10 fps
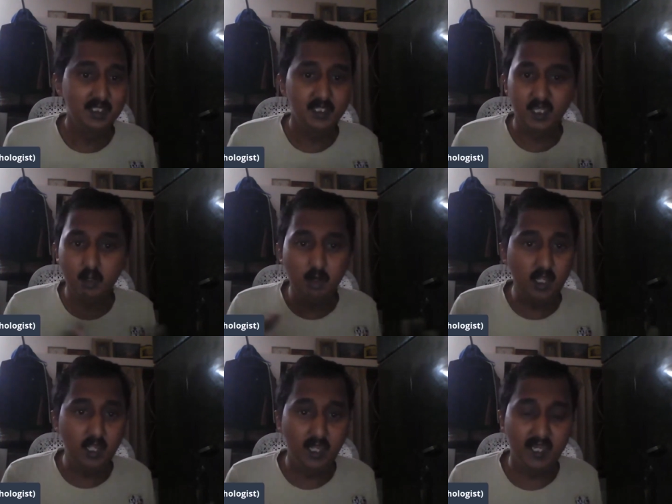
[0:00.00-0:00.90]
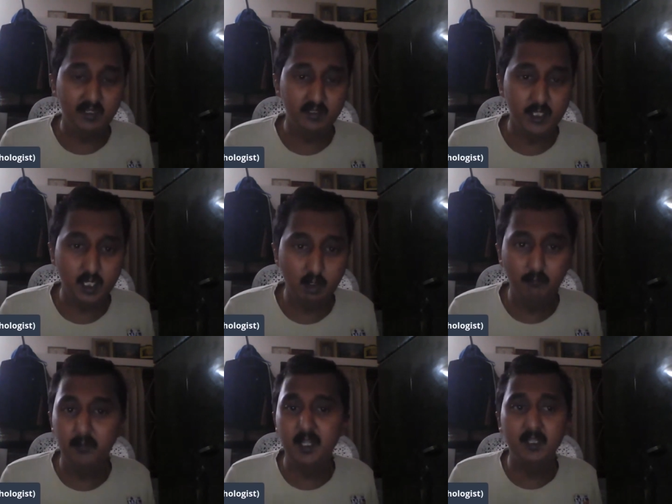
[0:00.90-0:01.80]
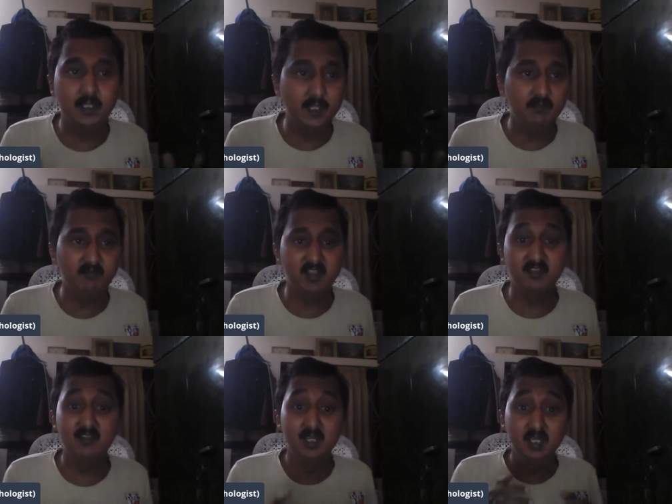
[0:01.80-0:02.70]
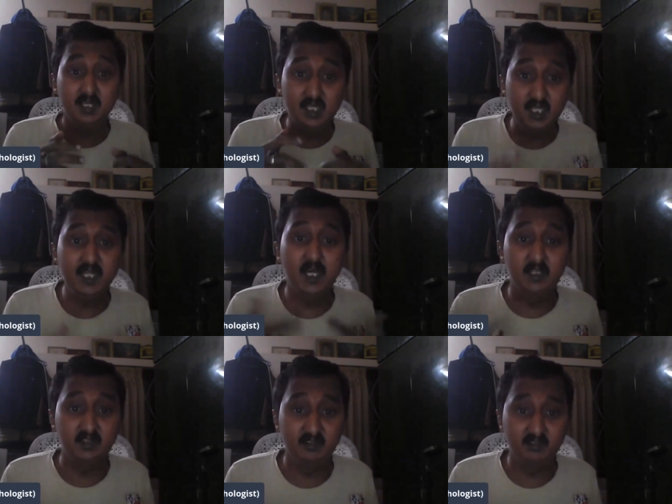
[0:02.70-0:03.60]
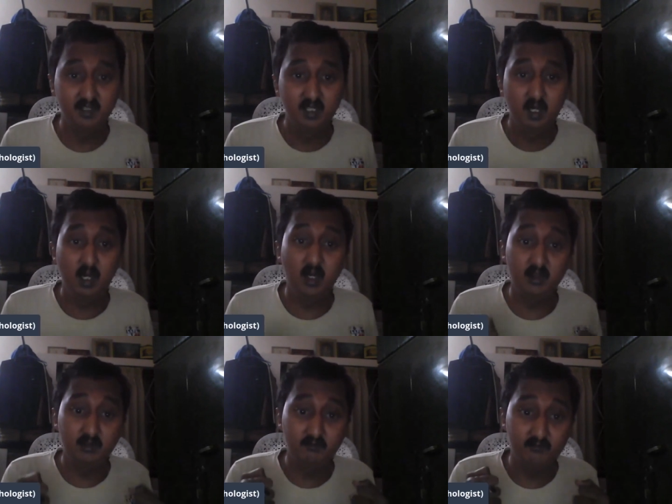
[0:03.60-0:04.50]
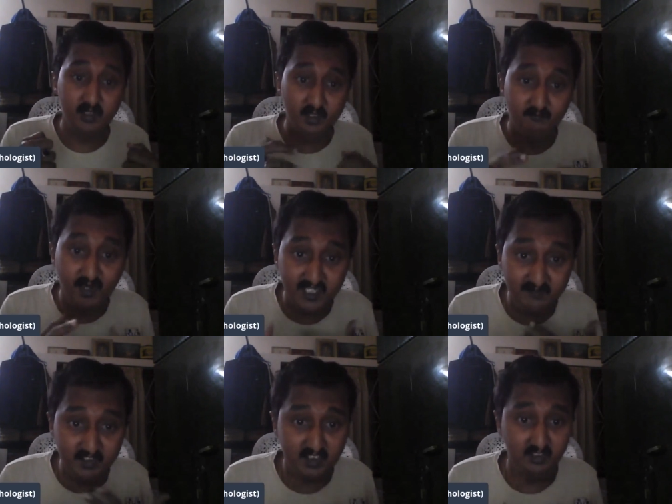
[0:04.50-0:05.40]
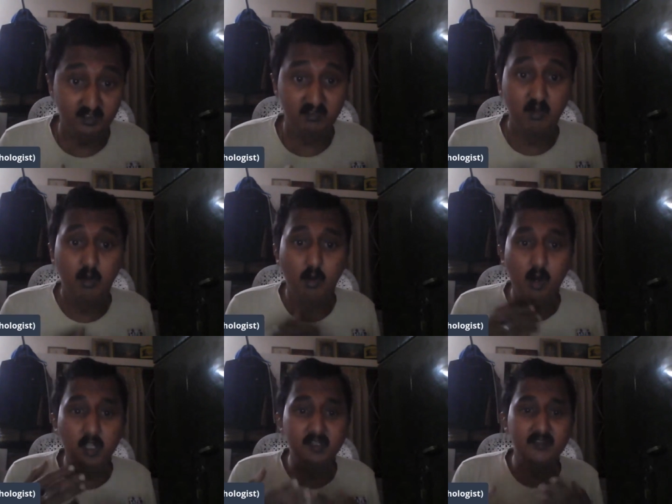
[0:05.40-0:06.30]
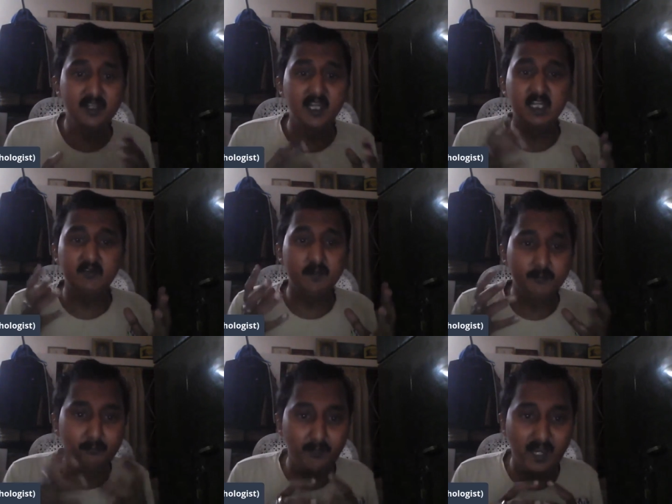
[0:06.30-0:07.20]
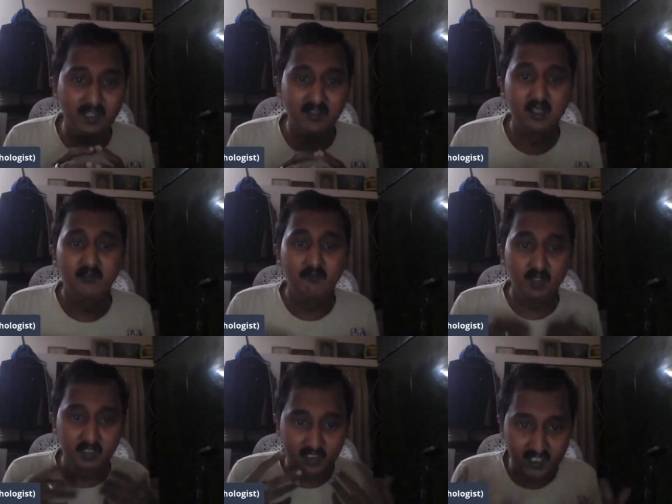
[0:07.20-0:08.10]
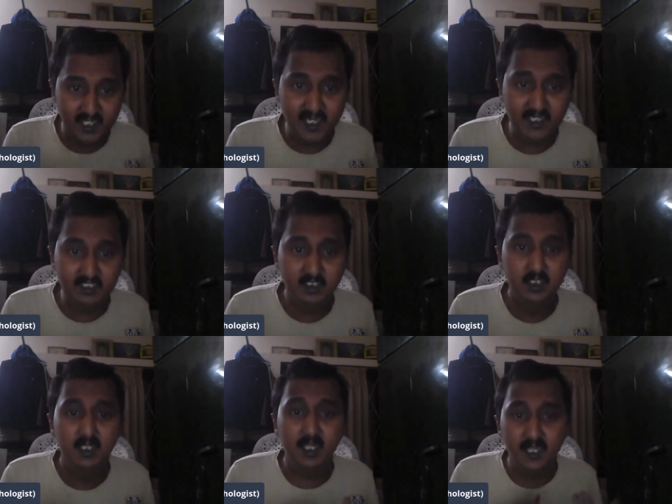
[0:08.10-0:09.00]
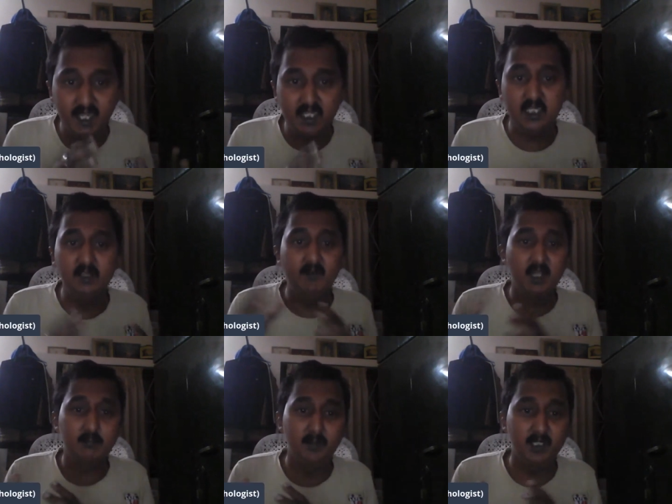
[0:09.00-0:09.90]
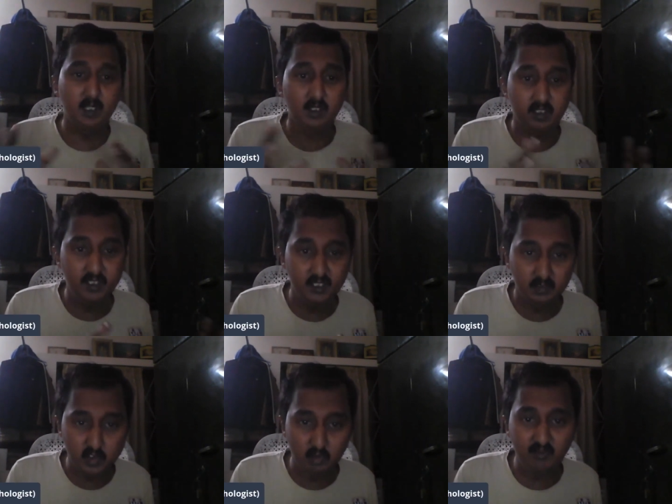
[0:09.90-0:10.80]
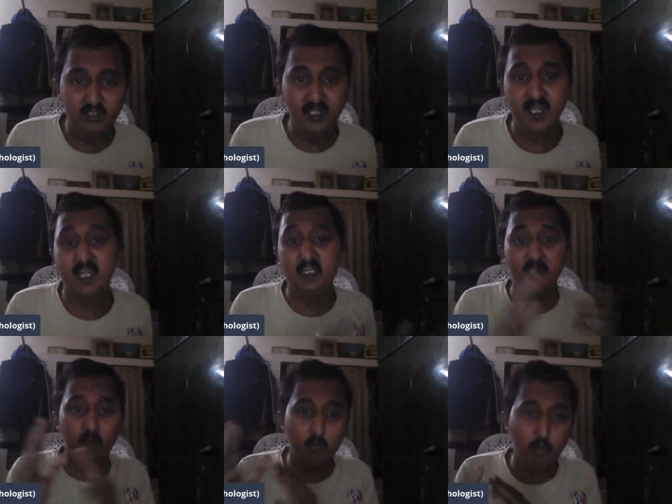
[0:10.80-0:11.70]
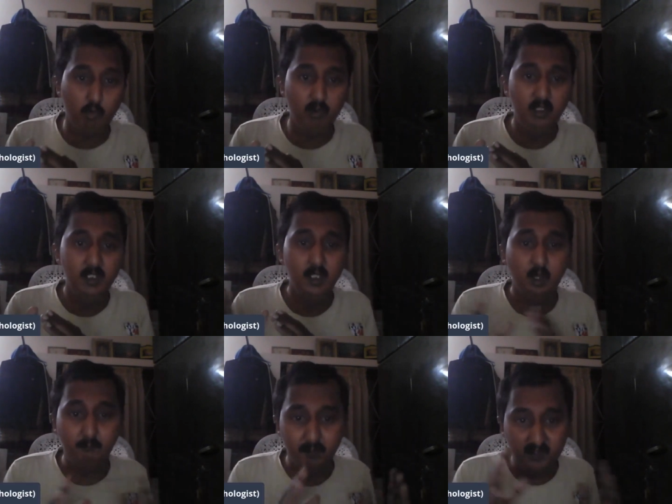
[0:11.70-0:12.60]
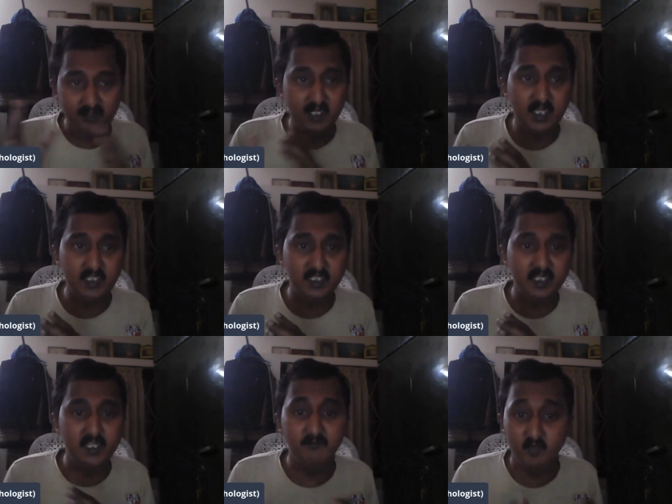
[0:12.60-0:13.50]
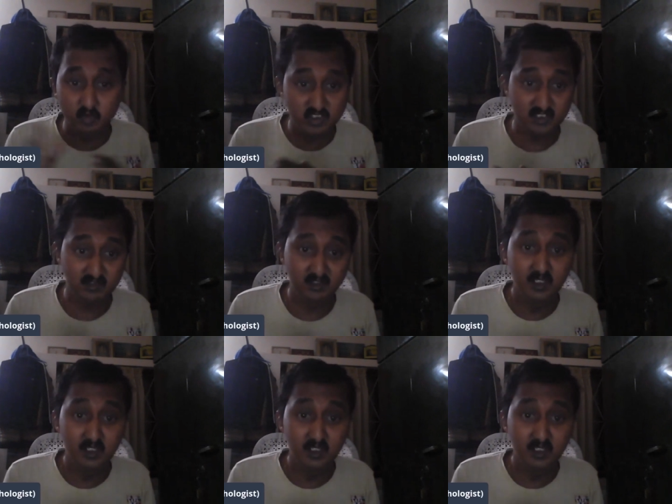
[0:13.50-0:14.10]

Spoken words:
They are all playing games which is killing others, or they are fighting with others. All these negative impacts will create a negative aspect, or shows the negative role of personality in future.